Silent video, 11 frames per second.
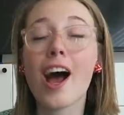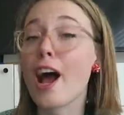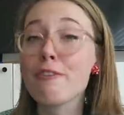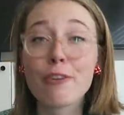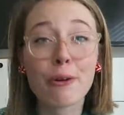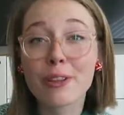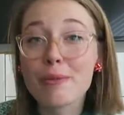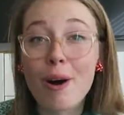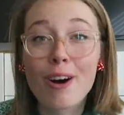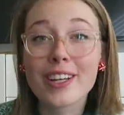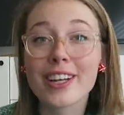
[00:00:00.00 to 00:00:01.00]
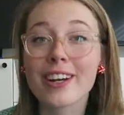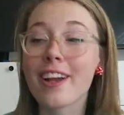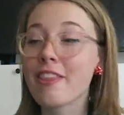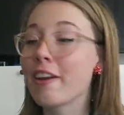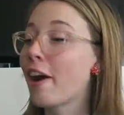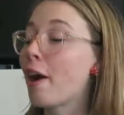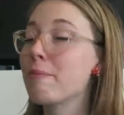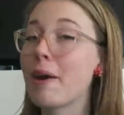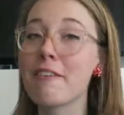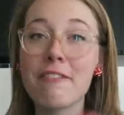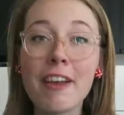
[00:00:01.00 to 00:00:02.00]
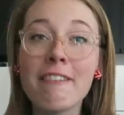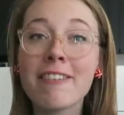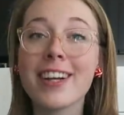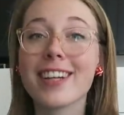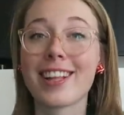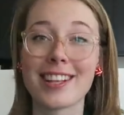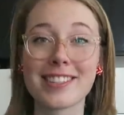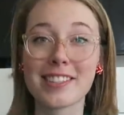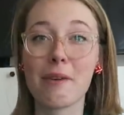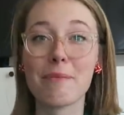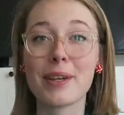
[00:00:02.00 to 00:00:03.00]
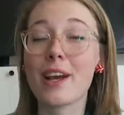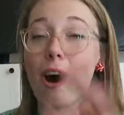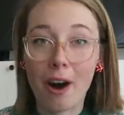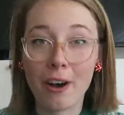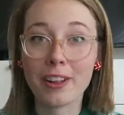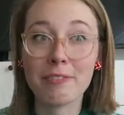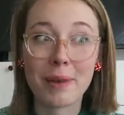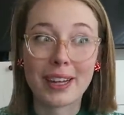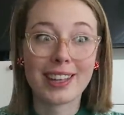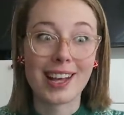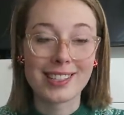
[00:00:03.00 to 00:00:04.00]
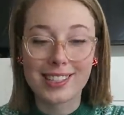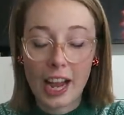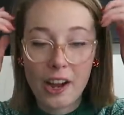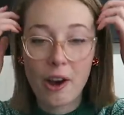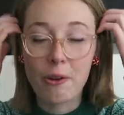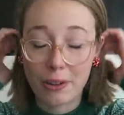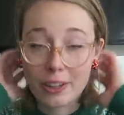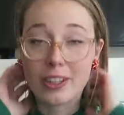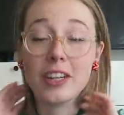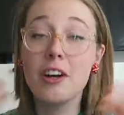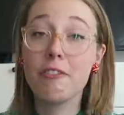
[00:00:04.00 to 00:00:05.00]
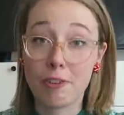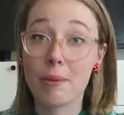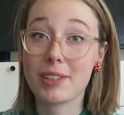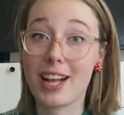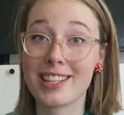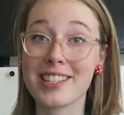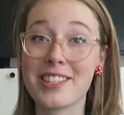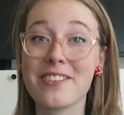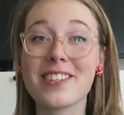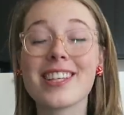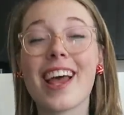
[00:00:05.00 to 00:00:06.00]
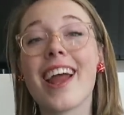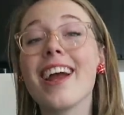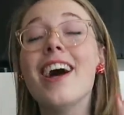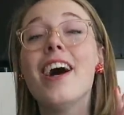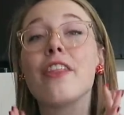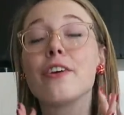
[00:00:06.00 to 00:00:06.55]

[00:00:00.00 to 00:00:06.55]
I've worked with them all year. They are my favorite glasses company. All of my glasses I own are from Glasses USA.